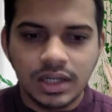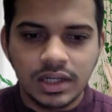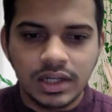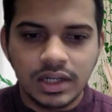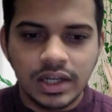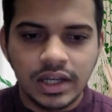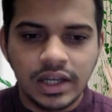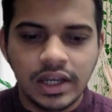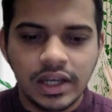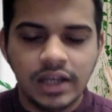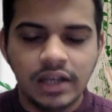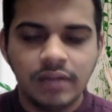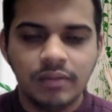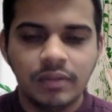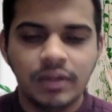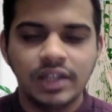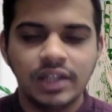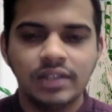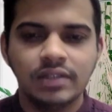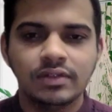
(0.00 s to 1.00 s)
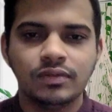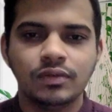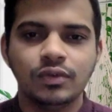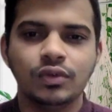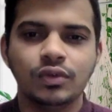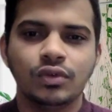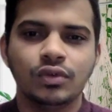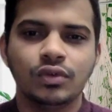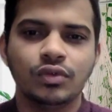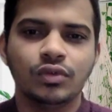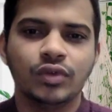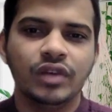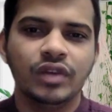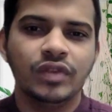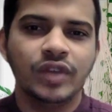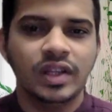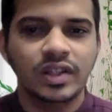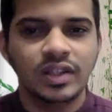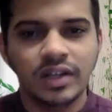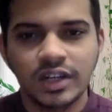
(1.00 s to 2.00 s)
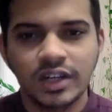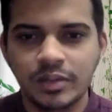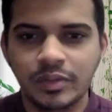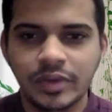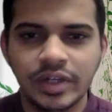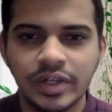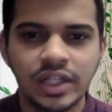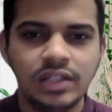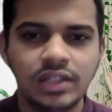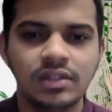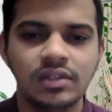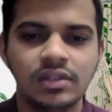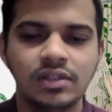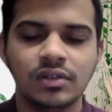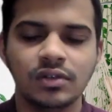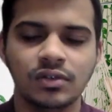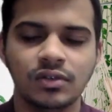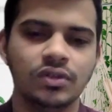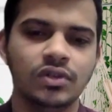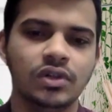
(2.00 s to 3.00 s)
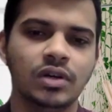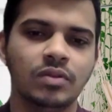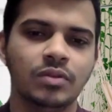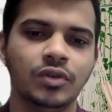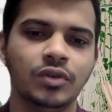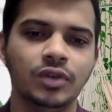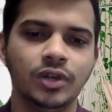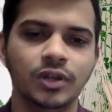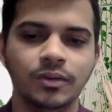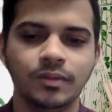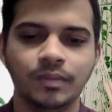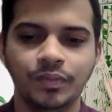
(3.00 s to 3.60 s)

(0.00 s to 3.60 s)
taking place for 25-30 minutes, good amount.